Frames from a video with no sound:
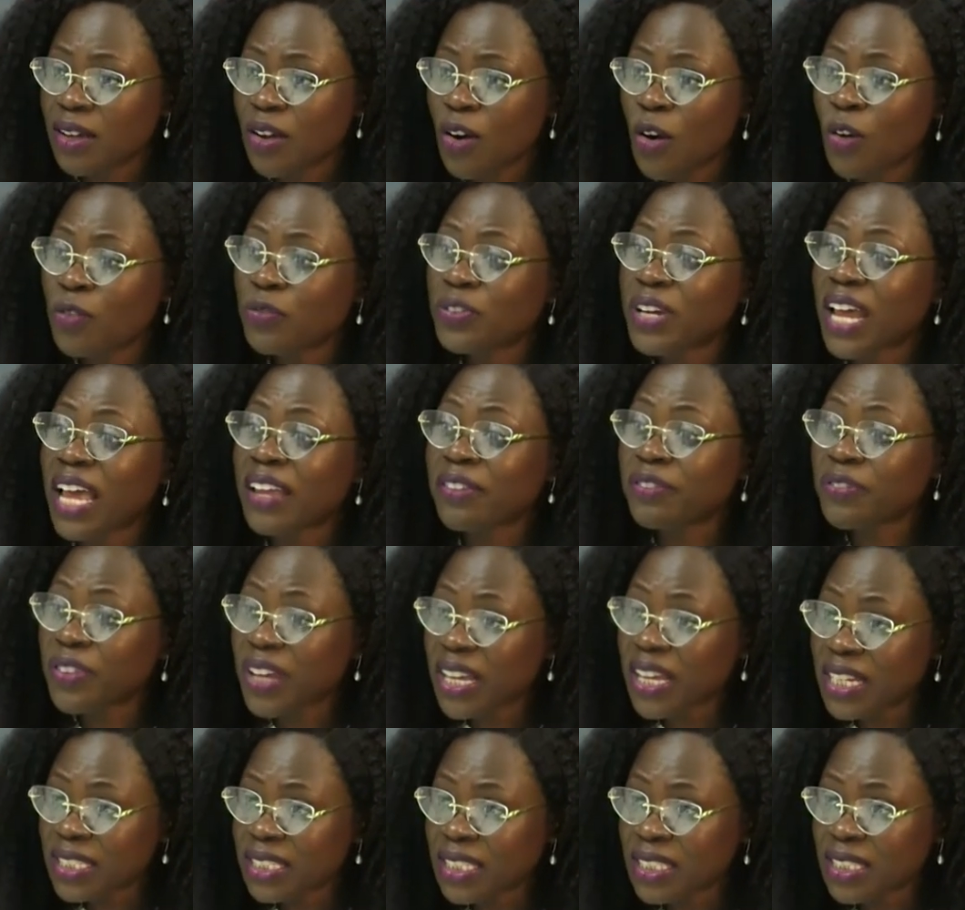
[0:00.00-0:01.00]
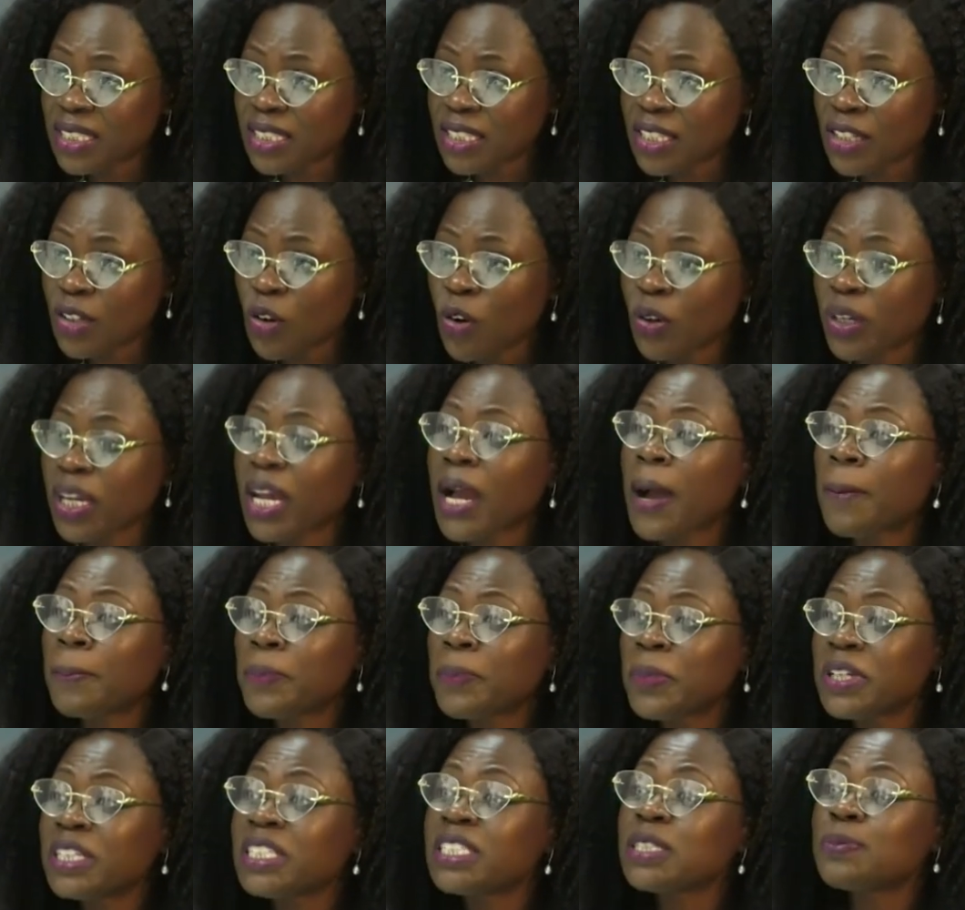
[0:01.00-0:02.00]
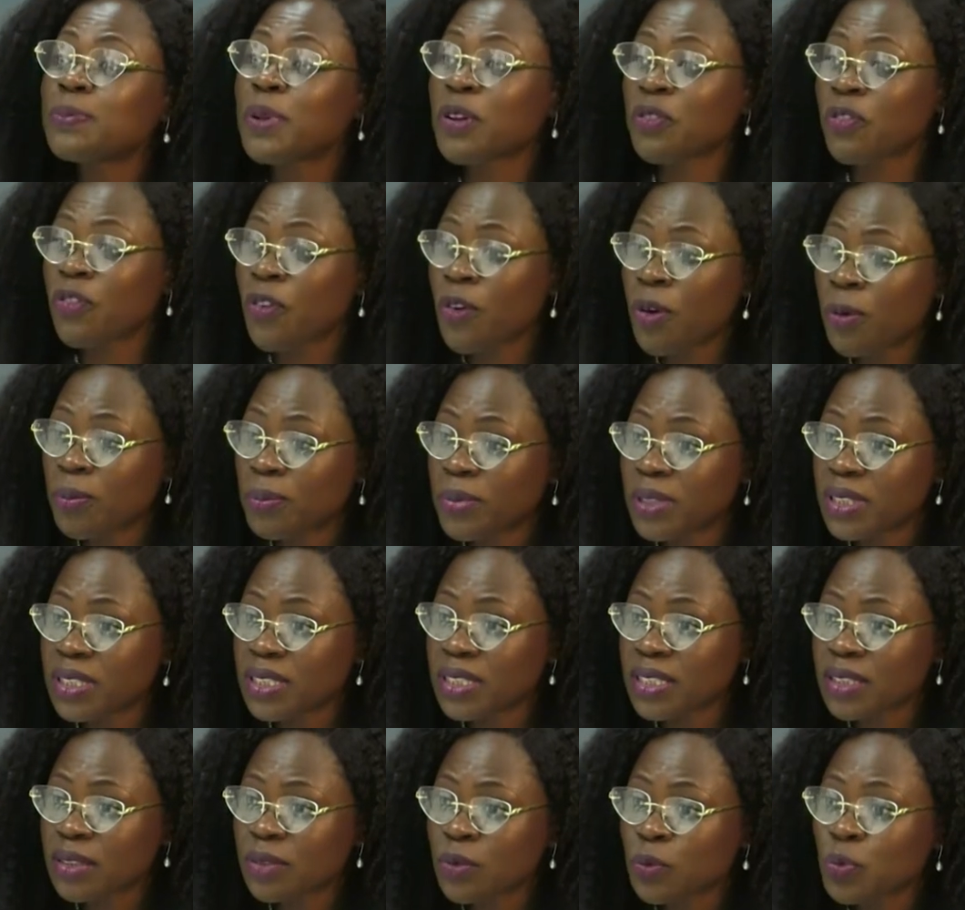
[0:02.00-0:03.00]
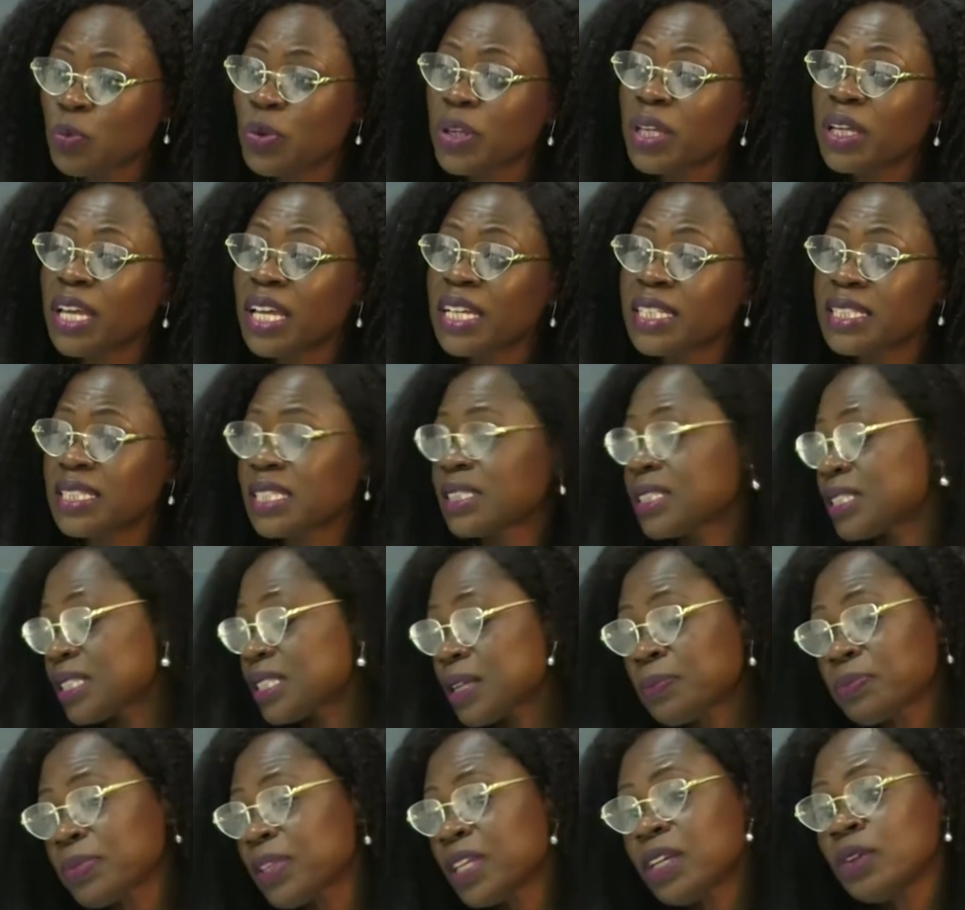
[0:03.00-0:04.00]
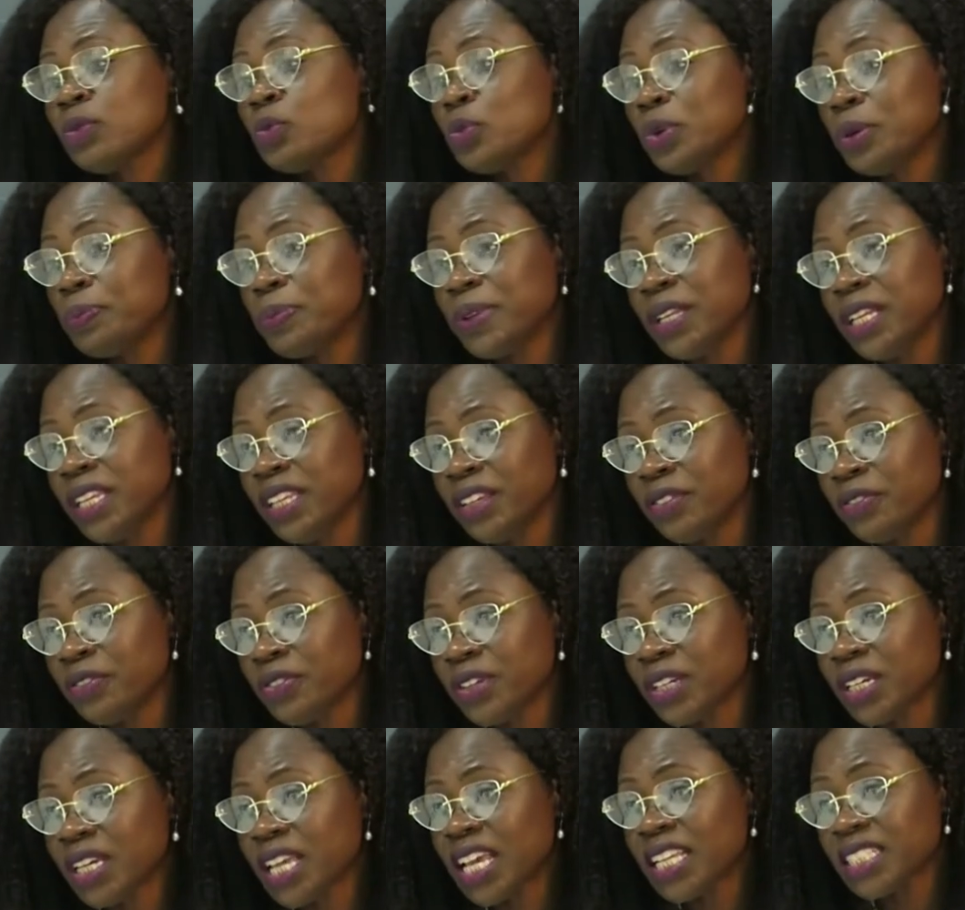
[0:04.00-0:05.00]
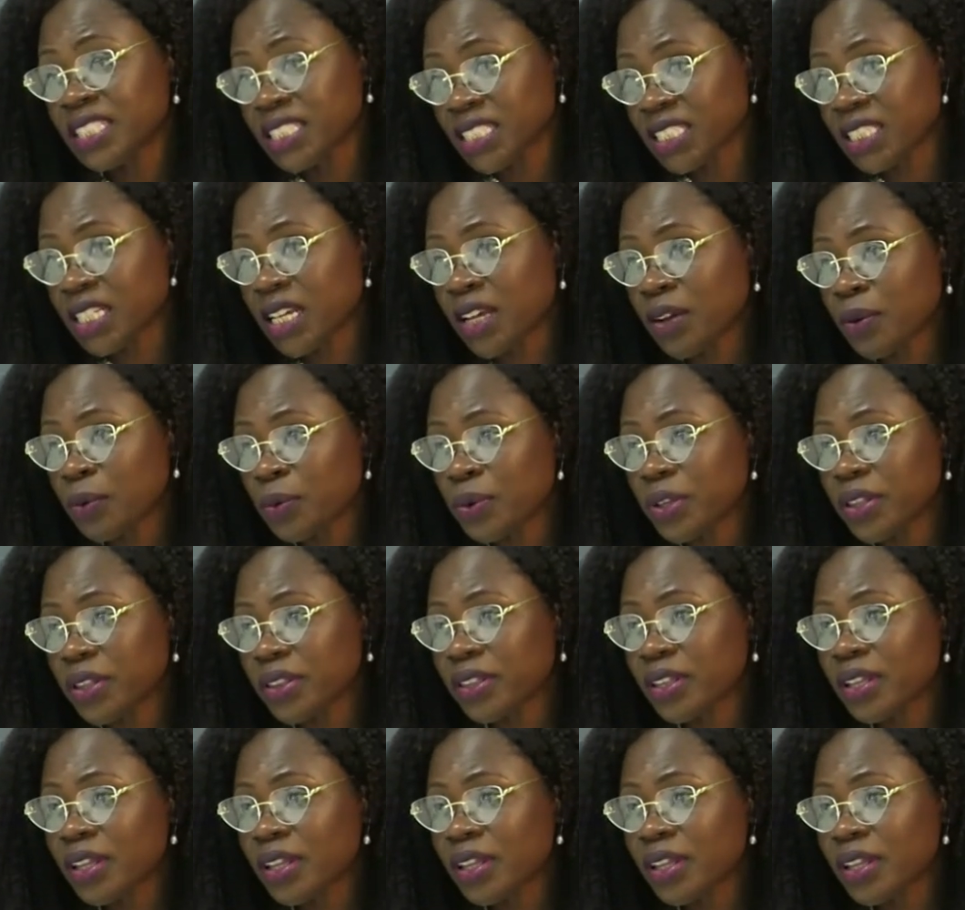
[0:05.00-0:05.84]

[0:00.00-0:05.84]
of diversity on companies' performance we, is something we believe in and share with.